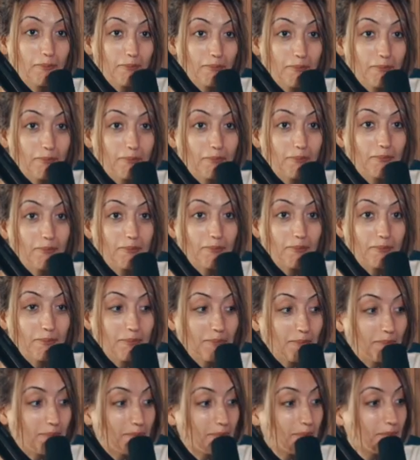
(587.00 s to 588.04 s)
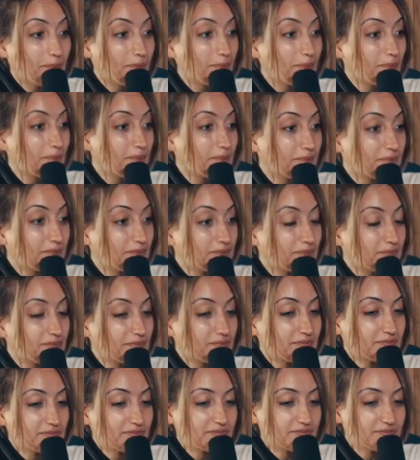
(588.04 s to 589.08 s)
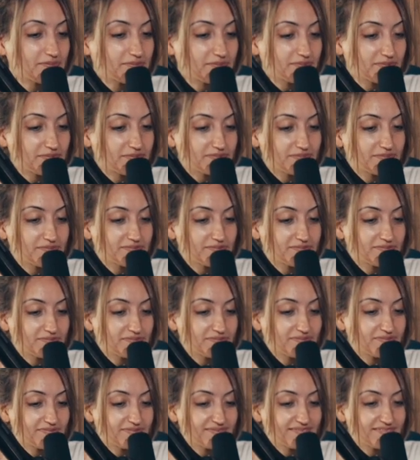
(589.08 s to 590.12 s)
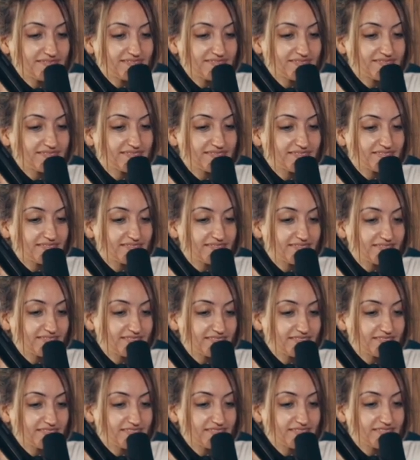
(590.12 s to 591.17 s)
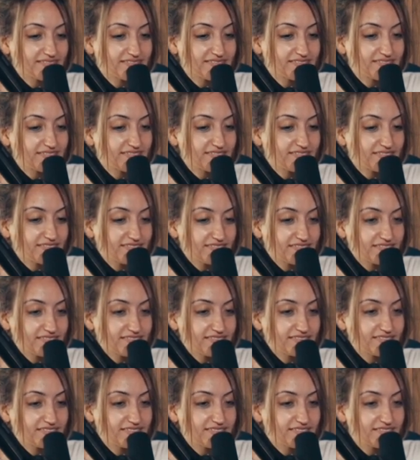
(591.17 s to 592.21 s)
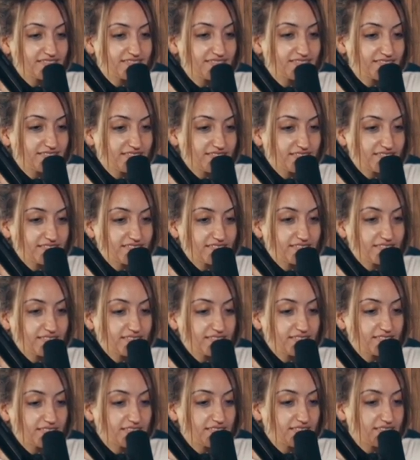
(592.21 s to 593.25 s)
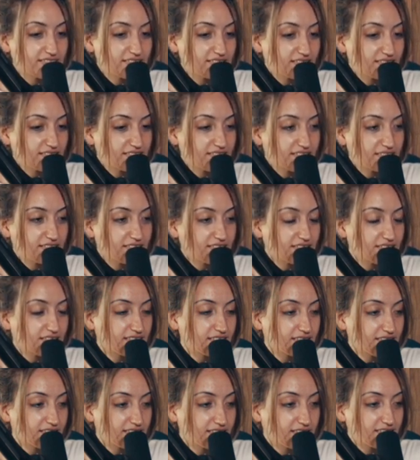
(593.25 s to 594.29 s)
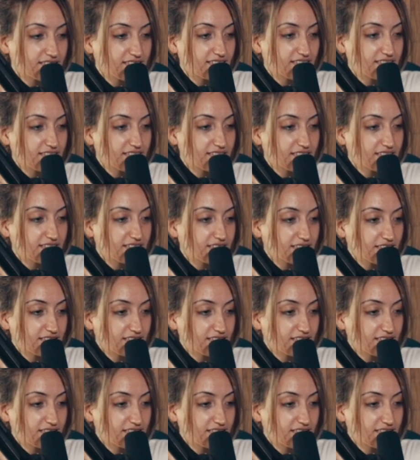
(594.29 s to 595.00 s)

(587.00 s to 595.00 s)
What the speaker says: [no speech]